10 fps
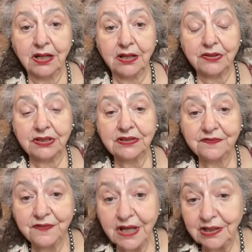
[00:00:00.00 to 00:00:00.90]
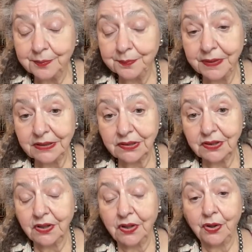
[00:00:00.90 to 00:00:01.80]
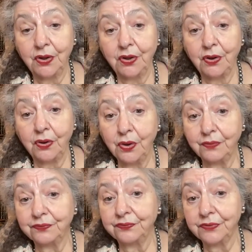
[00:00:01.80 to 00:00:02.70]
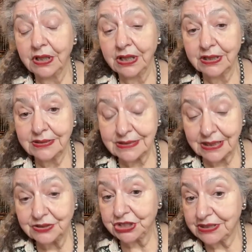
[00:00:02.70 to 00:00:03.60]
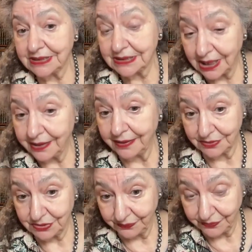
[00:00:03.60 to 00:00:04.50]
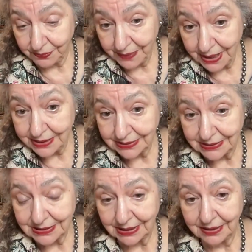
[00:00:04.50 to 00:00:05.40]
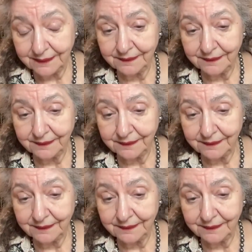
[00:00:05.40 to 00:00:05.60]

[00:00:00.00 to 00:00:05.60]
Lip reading: the development of such a science of humanity